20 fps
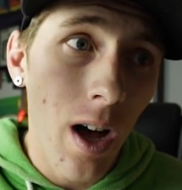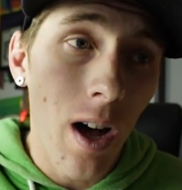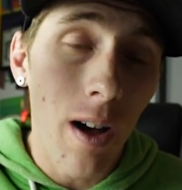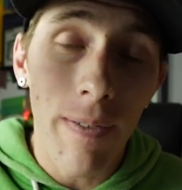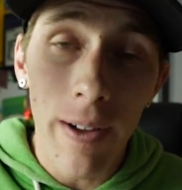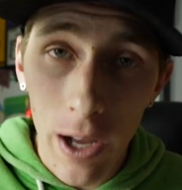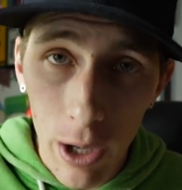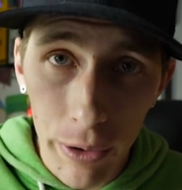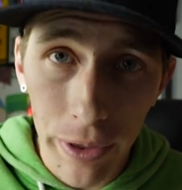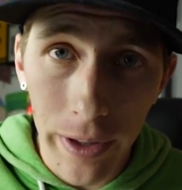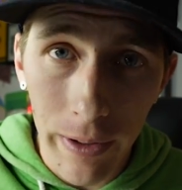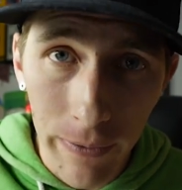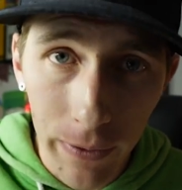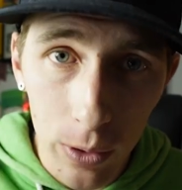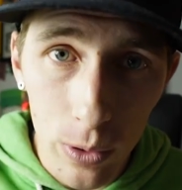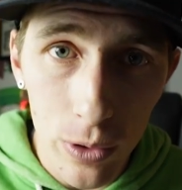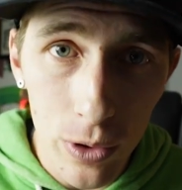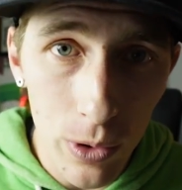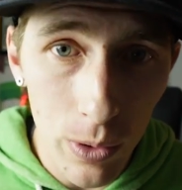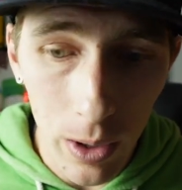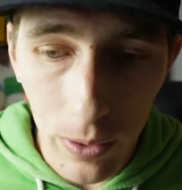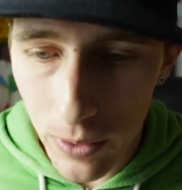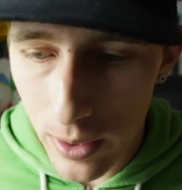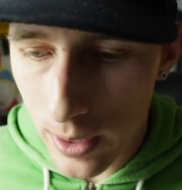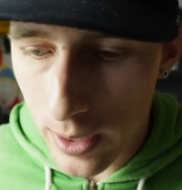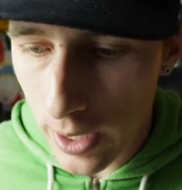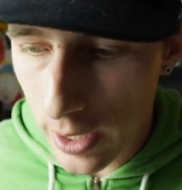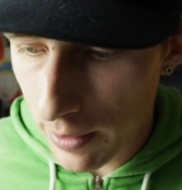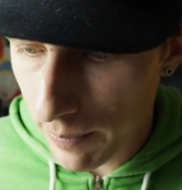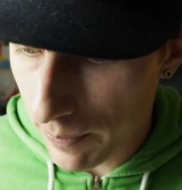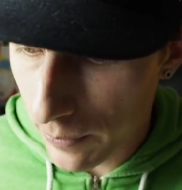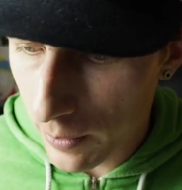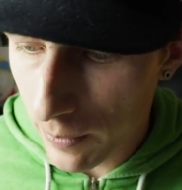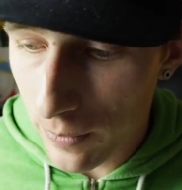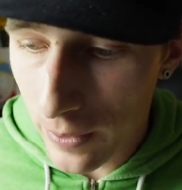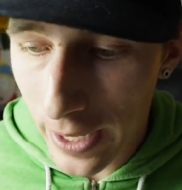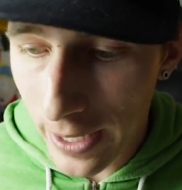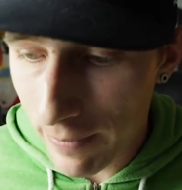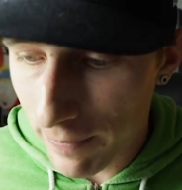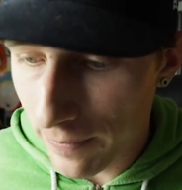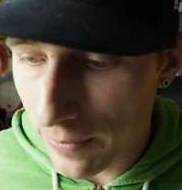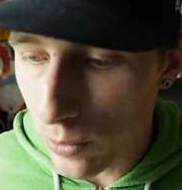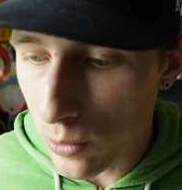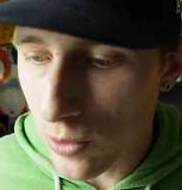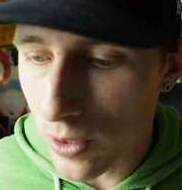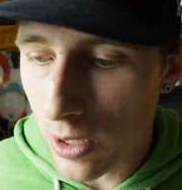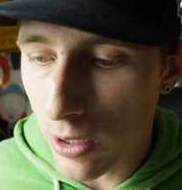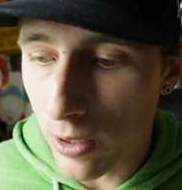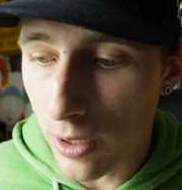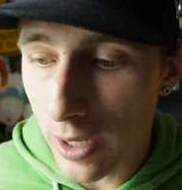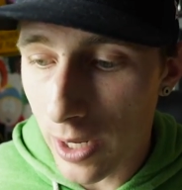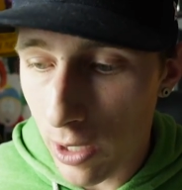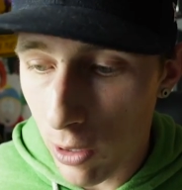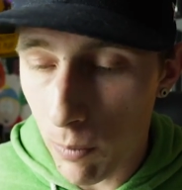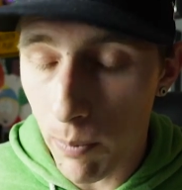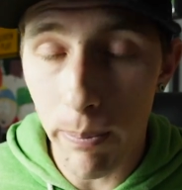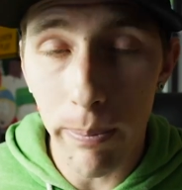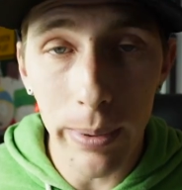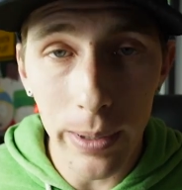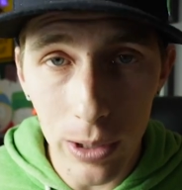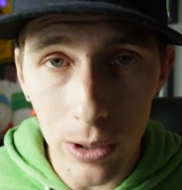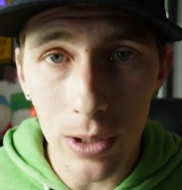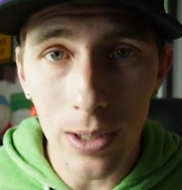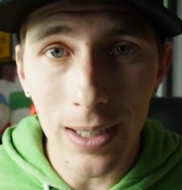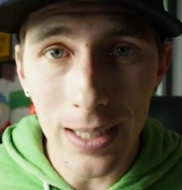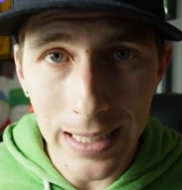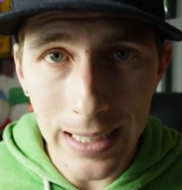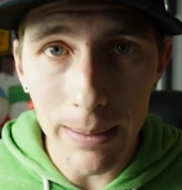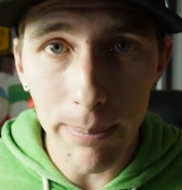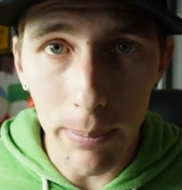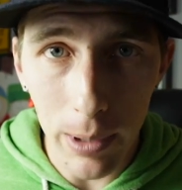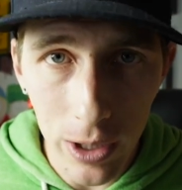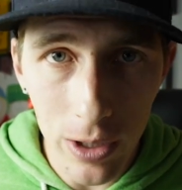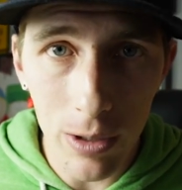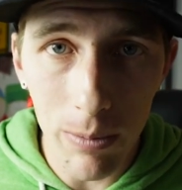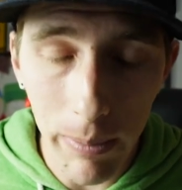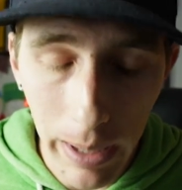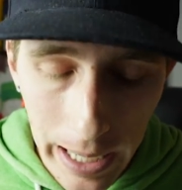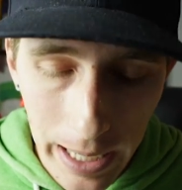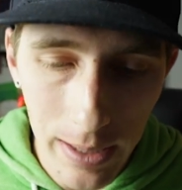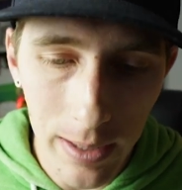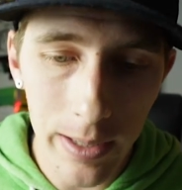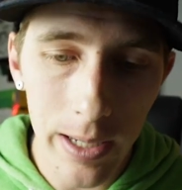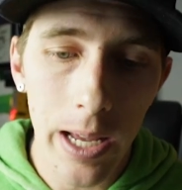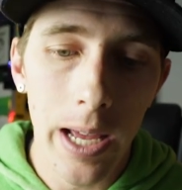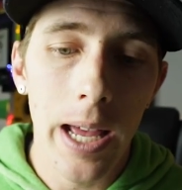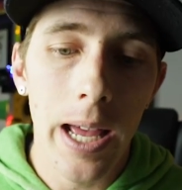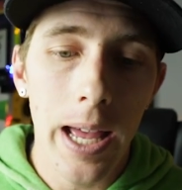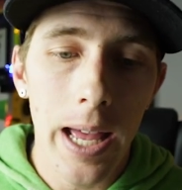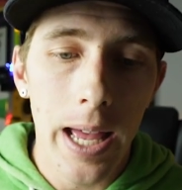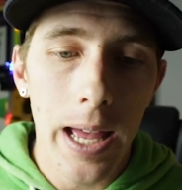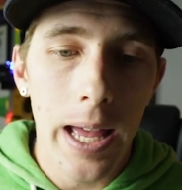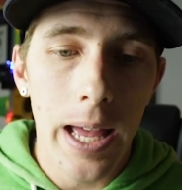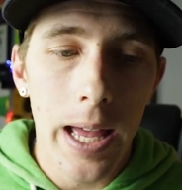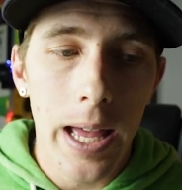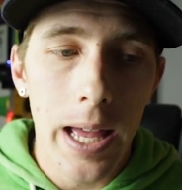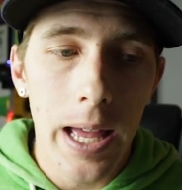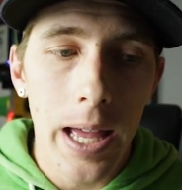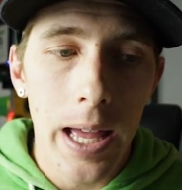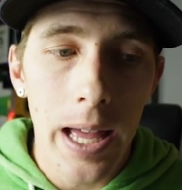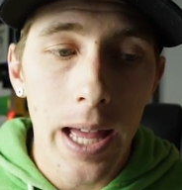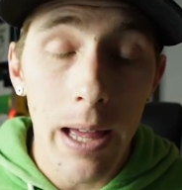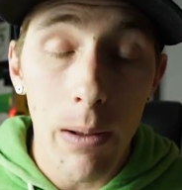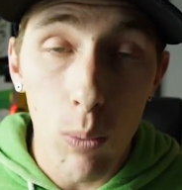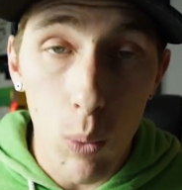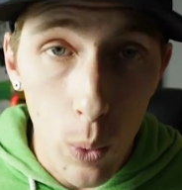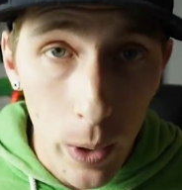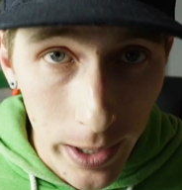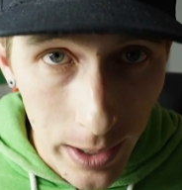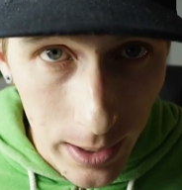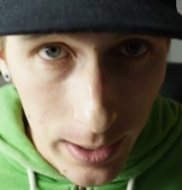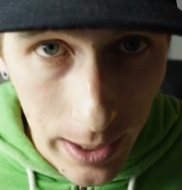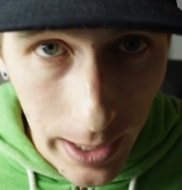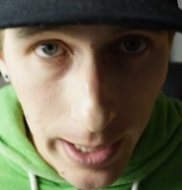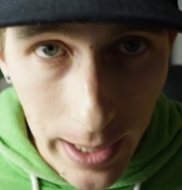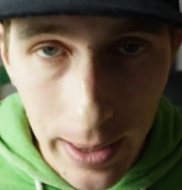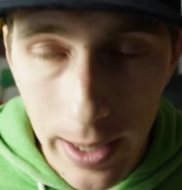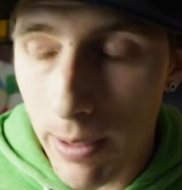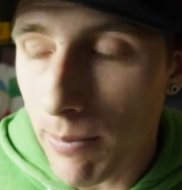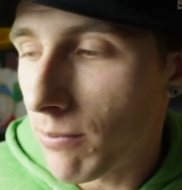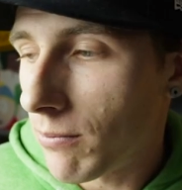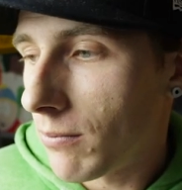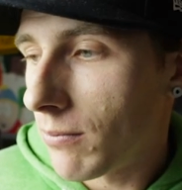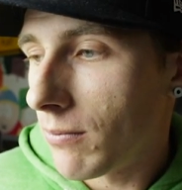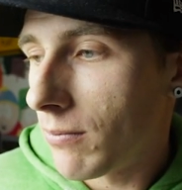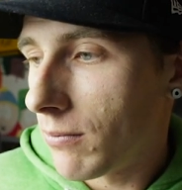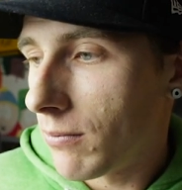of healthy foods throughout the day. Find foods that are gonna help build lean muscle mass and when to take them.